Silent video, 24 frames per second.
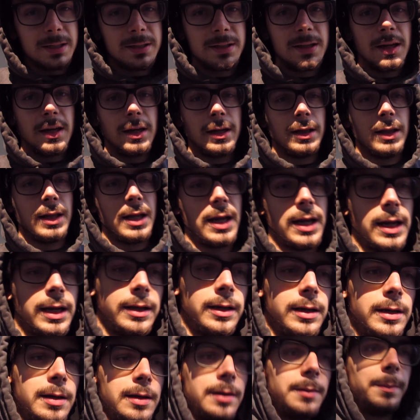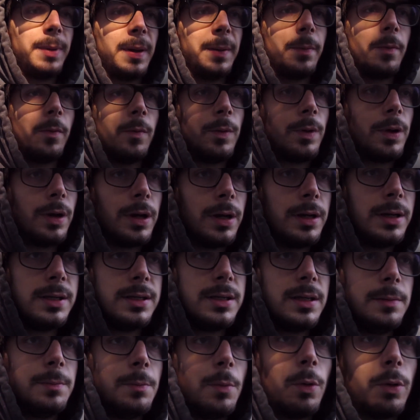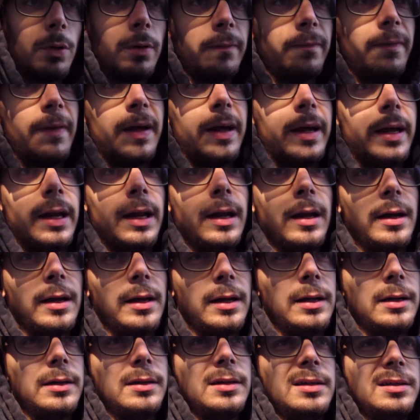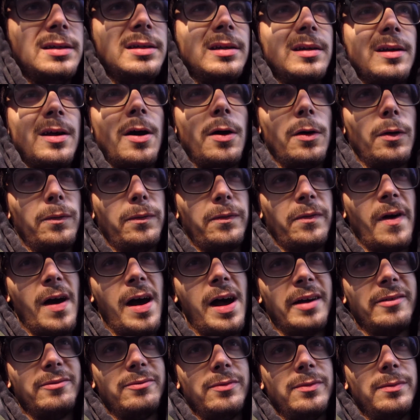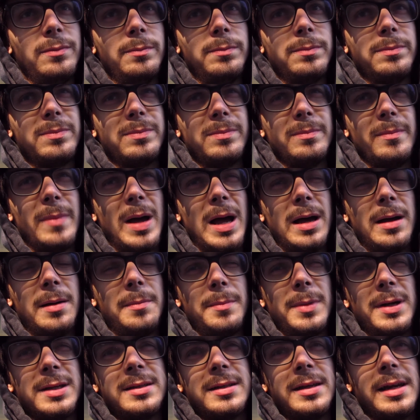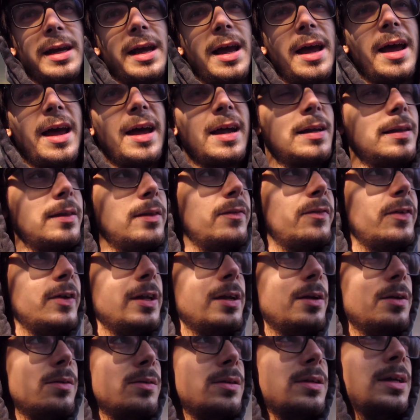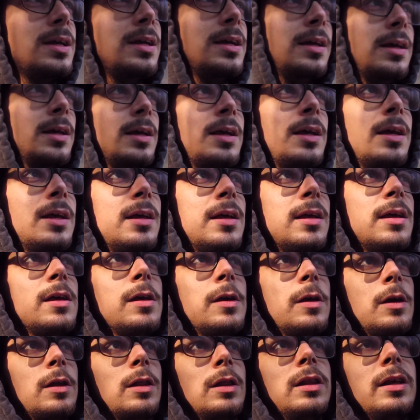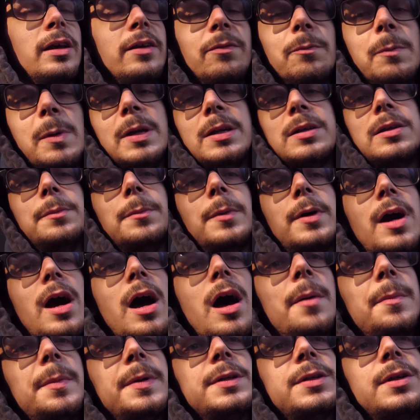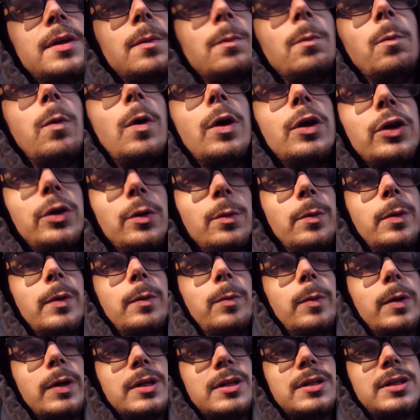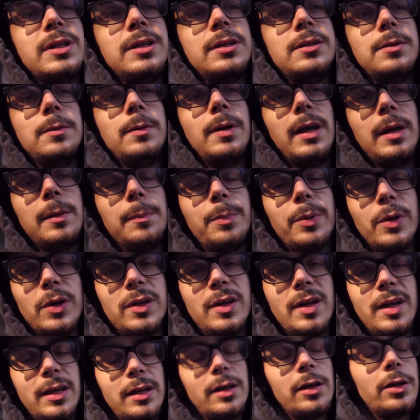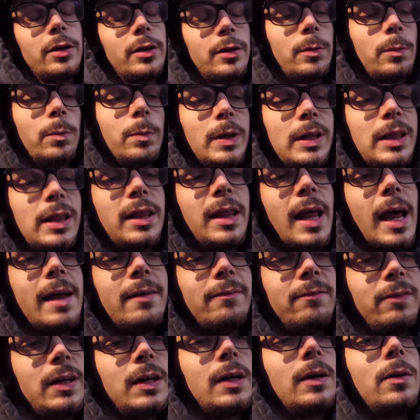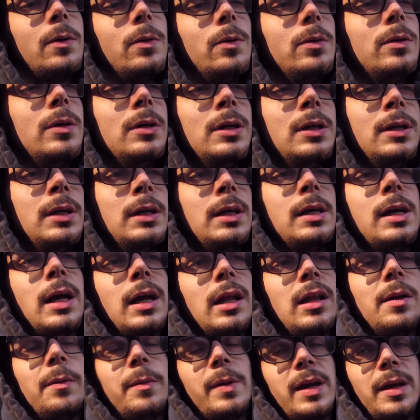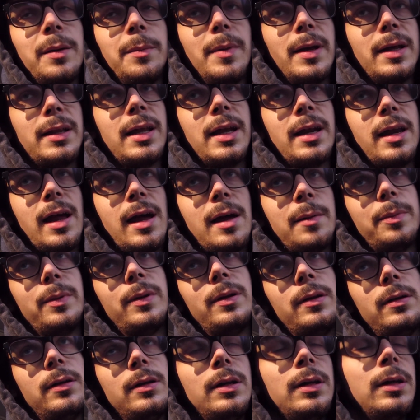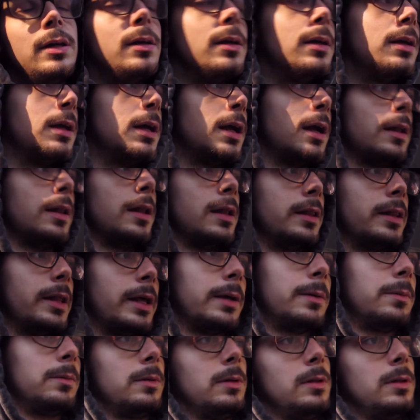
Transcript: saying that people wanted to see more of that 05 Mustang I had in the videos. Leave me some comments on what you would want to see in particular with that vehicle, and then we can make that happen. And then like